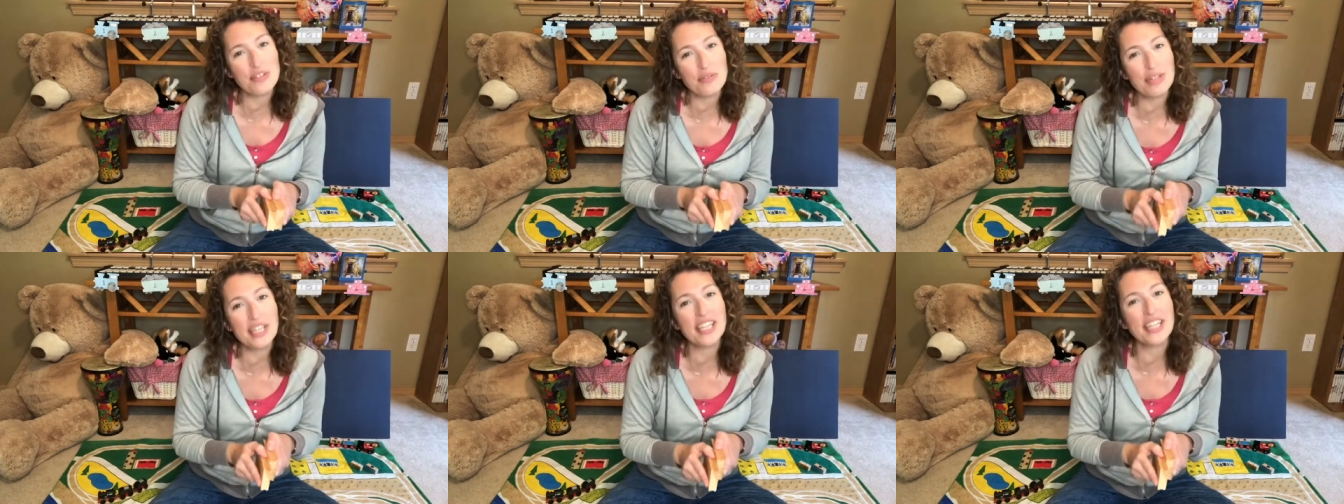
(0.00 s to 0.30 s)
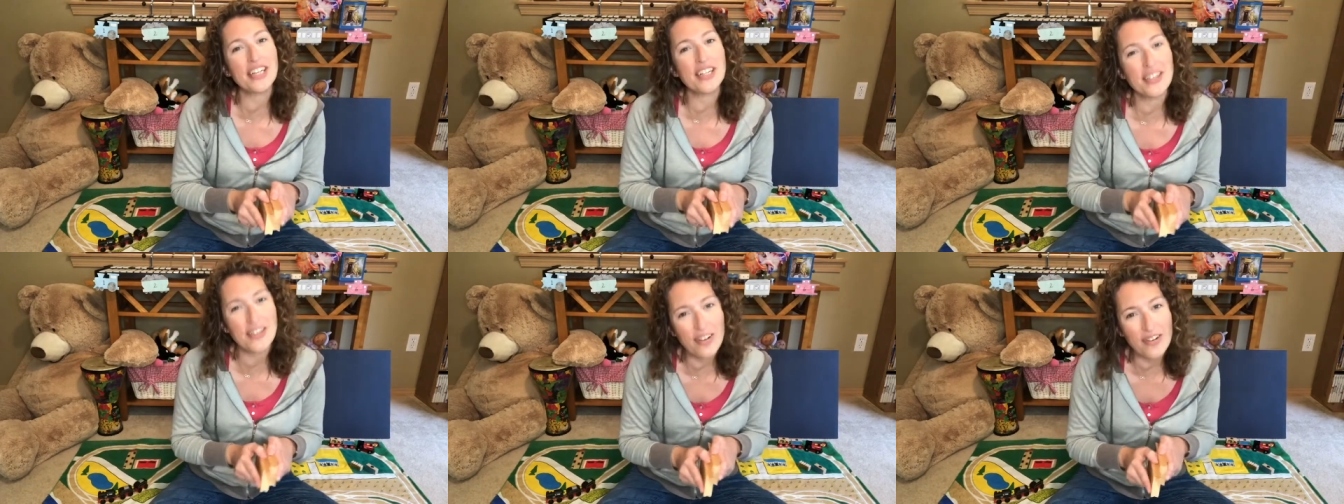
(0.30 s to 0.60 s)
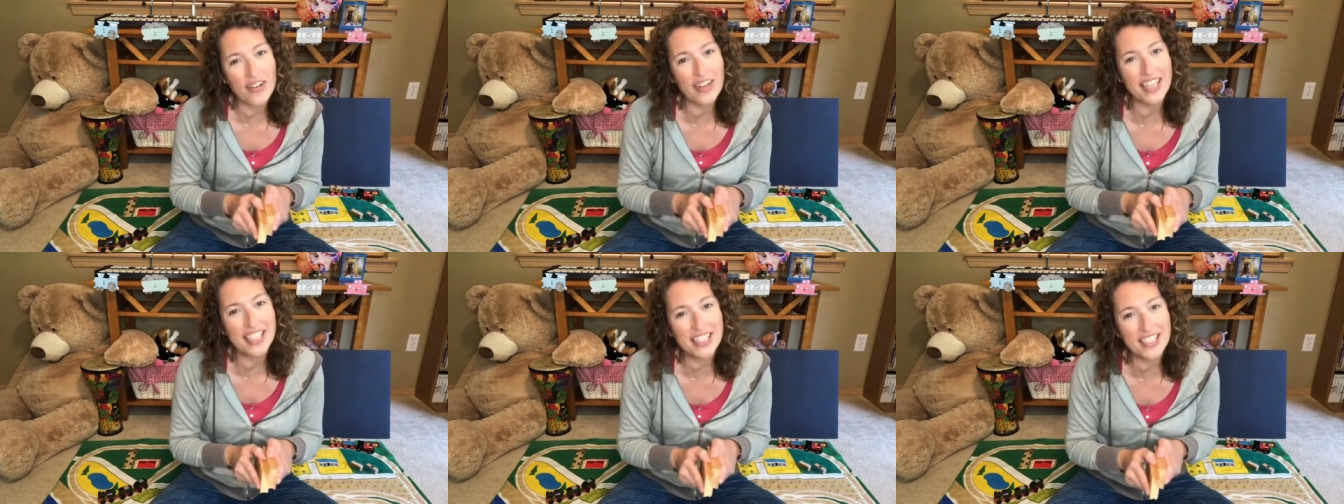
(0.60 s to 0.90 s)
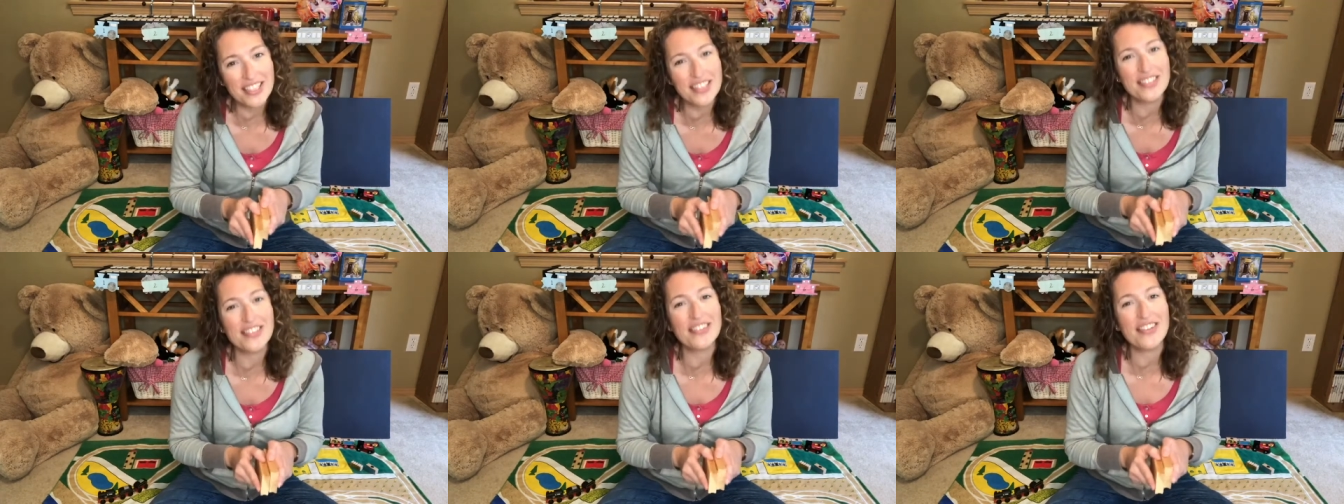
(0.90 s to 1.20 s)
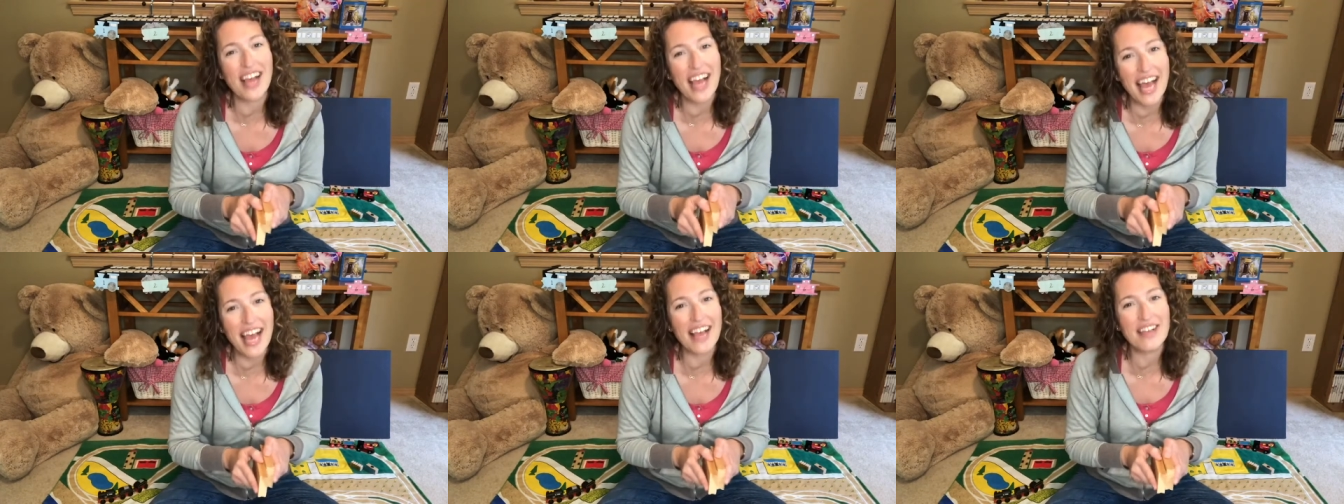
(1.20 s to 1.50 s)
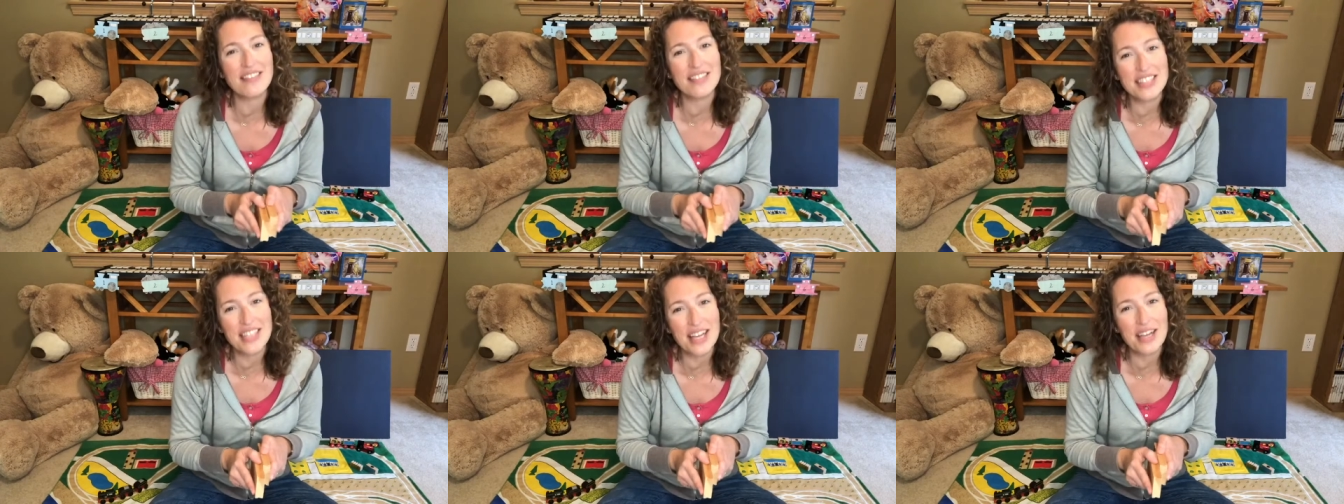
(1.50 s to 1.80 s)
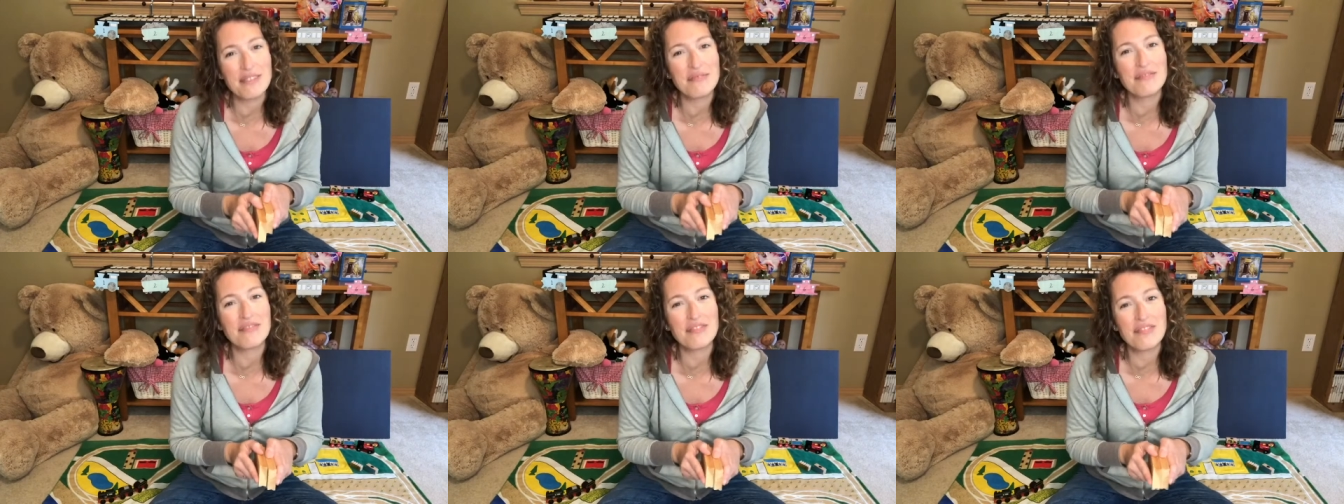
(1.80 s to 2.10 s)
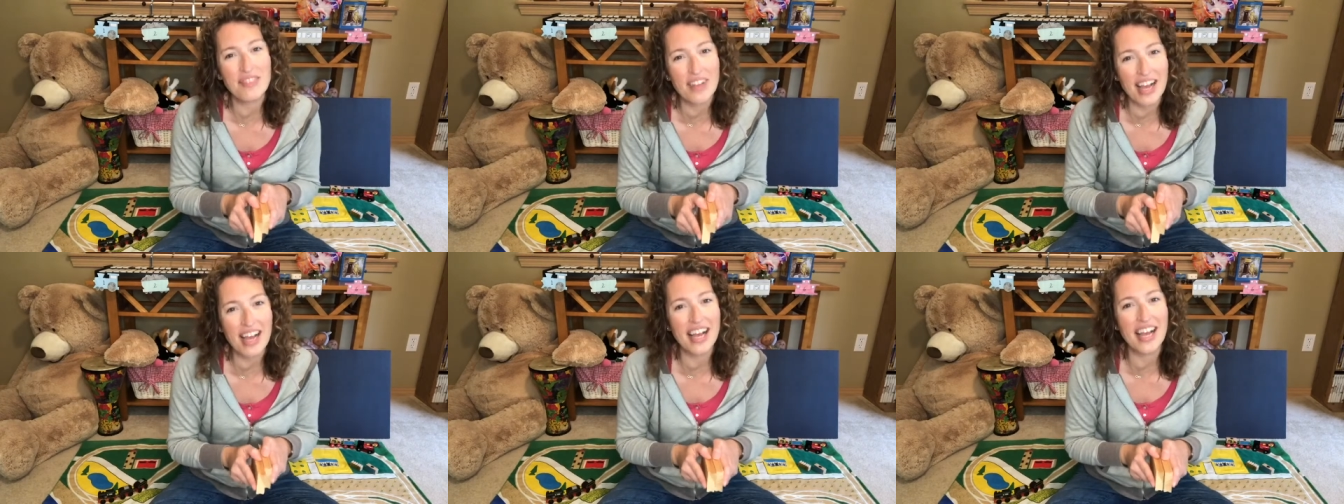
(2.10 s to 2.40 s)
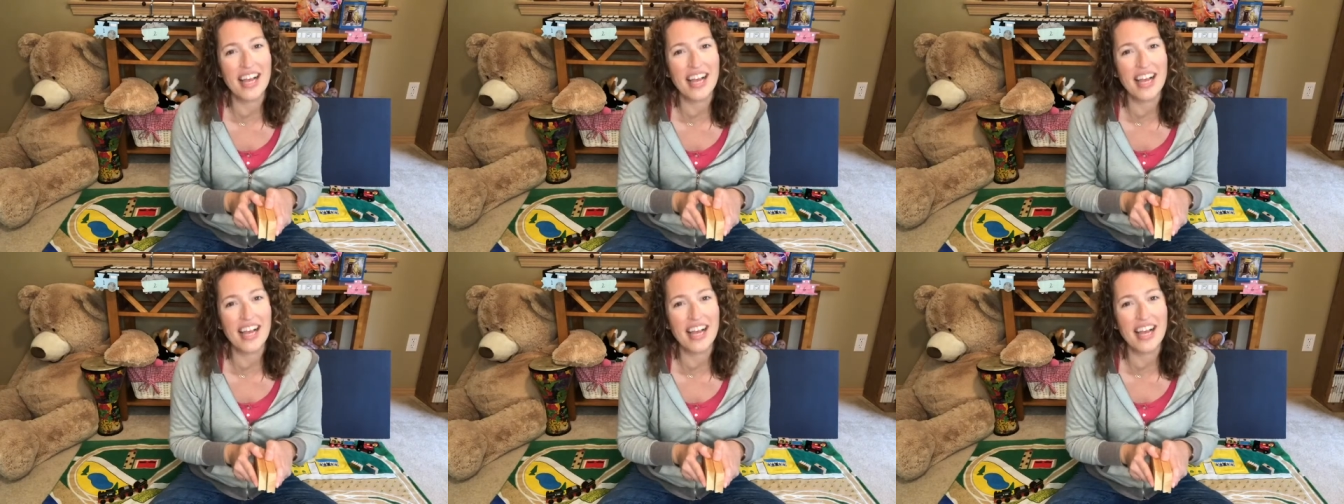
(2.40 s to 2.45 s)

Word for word: We're going to have some fun.